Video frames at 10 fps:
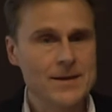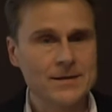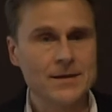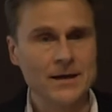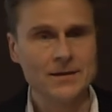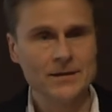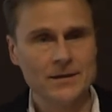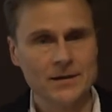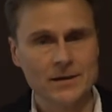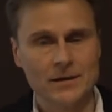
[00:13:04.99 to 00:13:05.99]
than done.
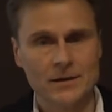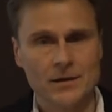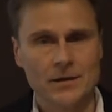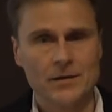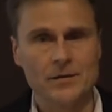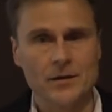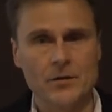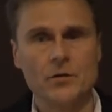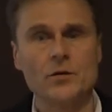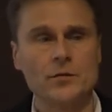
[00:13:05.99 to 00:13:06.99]

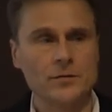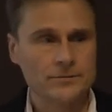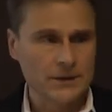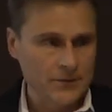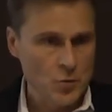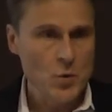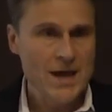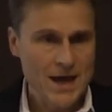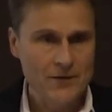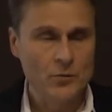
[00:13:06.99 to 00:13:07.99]
So, but we
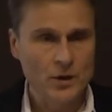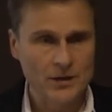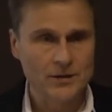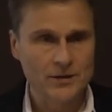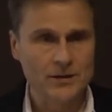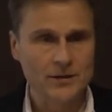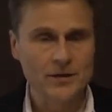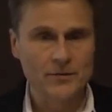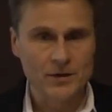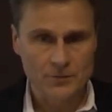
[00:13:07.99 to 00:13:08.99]
have a wide,
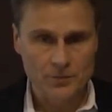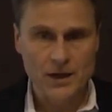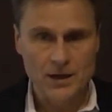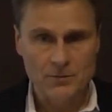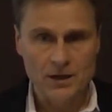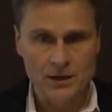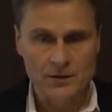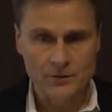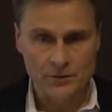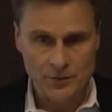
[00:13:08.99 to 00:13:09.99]
uh, a wide pipeline,
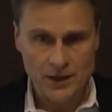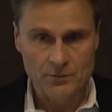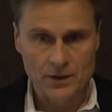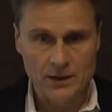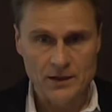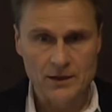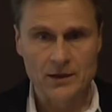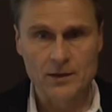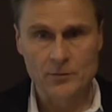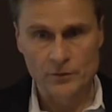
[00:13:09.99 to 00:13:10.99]
pipeline
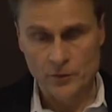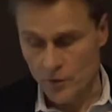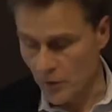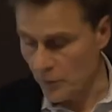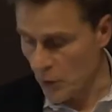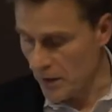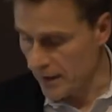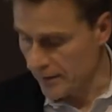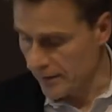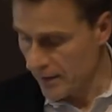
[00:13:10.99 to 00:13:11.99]
and portfolio of
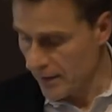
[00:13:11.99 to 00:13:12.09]
products.